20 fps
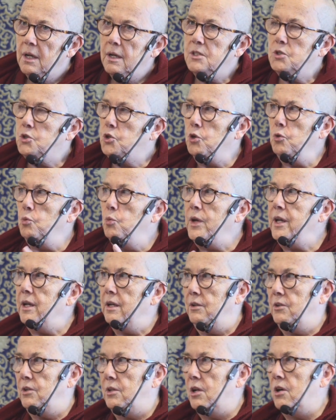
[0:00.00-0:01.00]
It's too
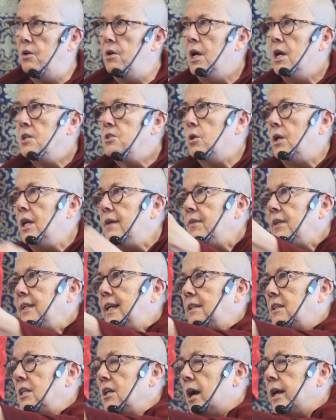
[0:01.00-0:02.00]
weird, you know. So even
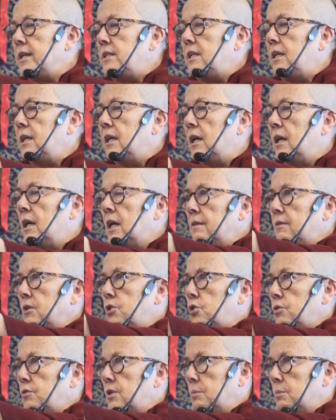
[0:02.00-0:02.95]
get the idea that,